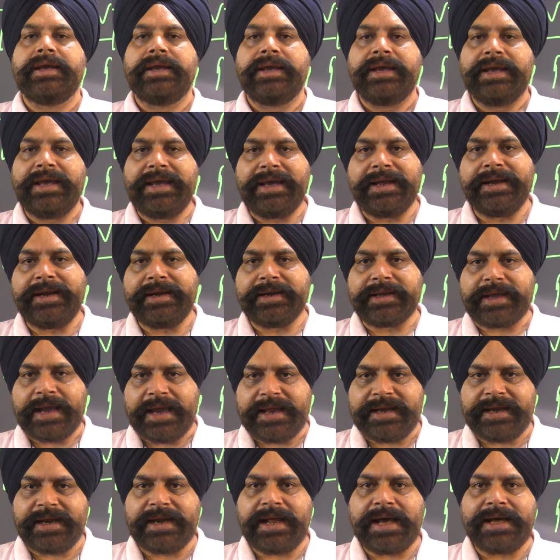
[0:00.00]
Here in
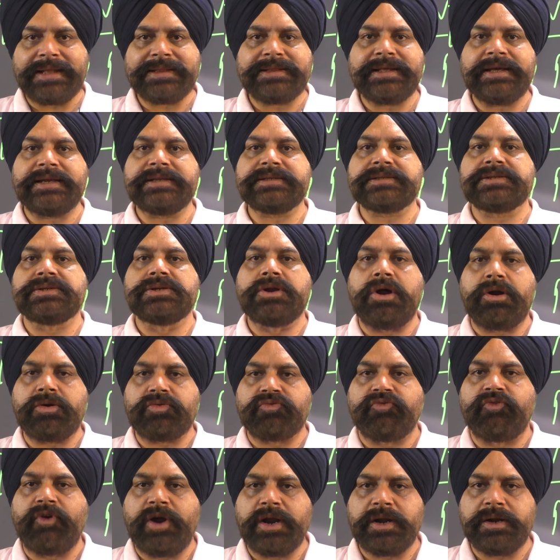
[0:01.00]
Canada, there is
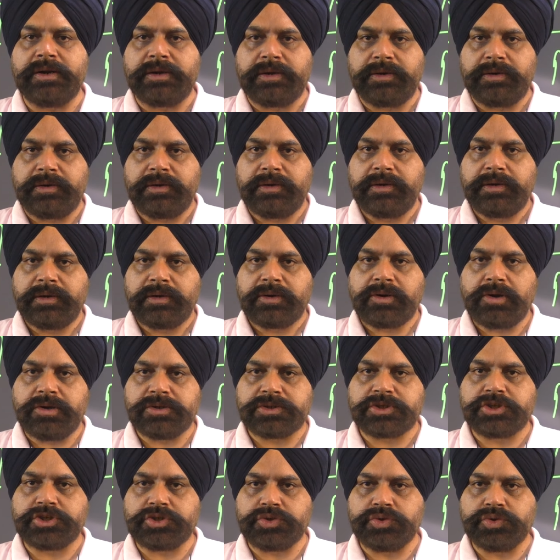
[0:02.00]
not one
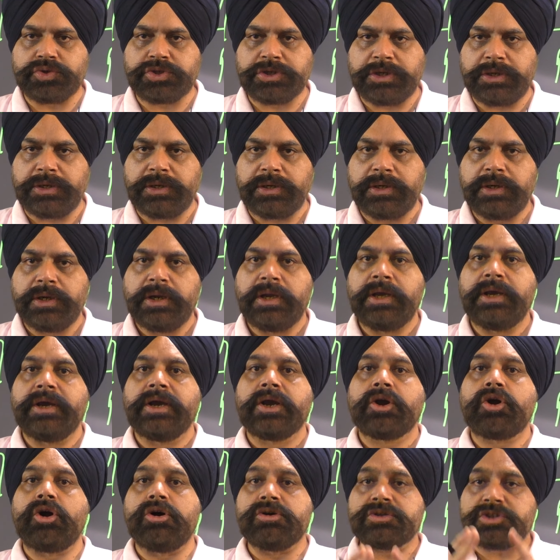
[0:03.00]
constitution.
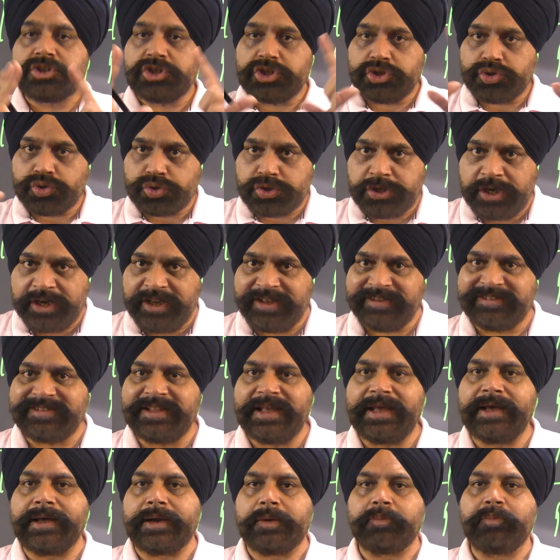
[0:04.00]
Constitution is
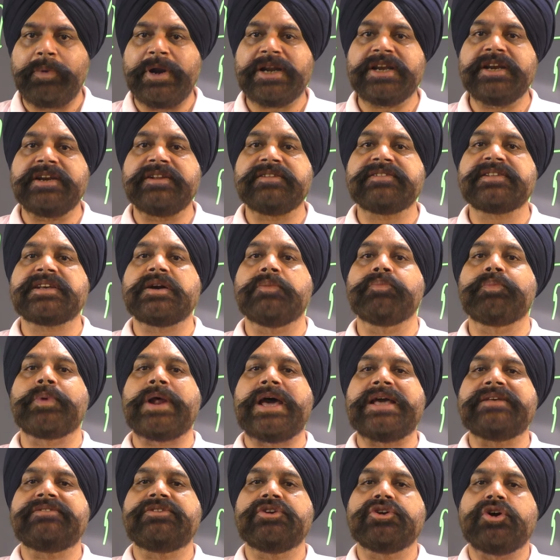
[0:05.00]
there, but it is
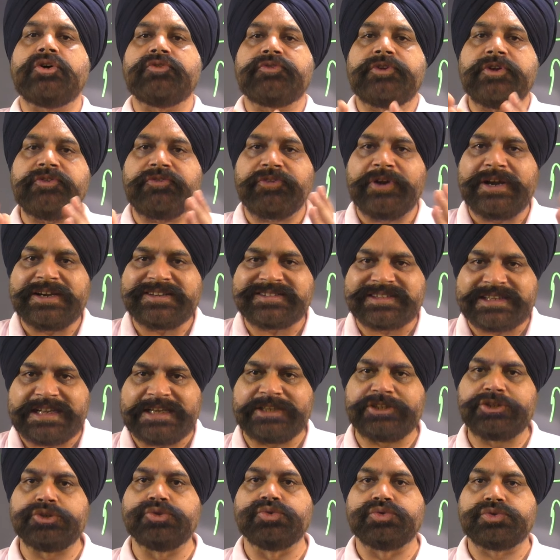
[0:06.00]
comprising of different
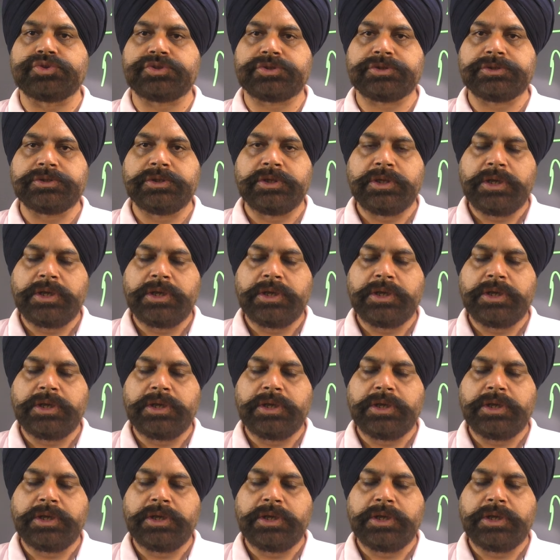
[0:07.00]
statutes.